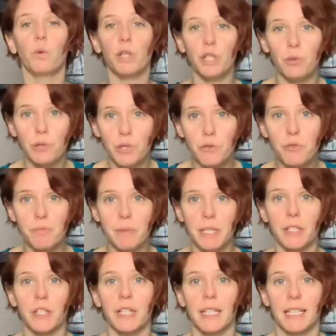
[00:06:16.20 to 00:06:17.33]
you use
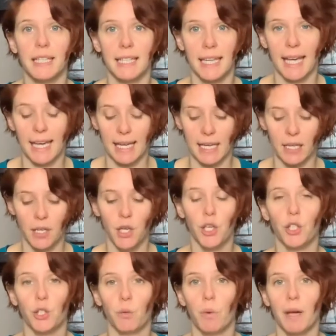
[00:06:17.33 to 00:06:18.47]
beer in a cake,
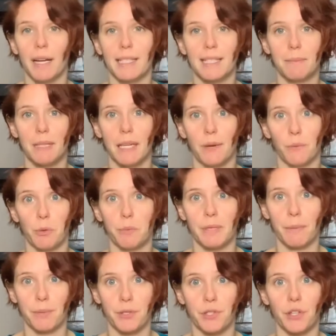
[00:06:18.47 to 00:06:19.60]
you want it to be at room
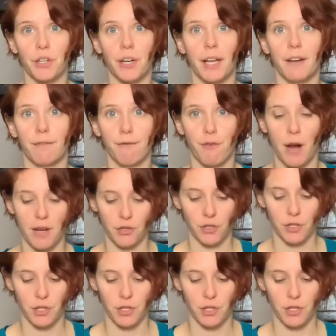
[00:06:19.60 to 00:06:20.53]
temperature and fresh.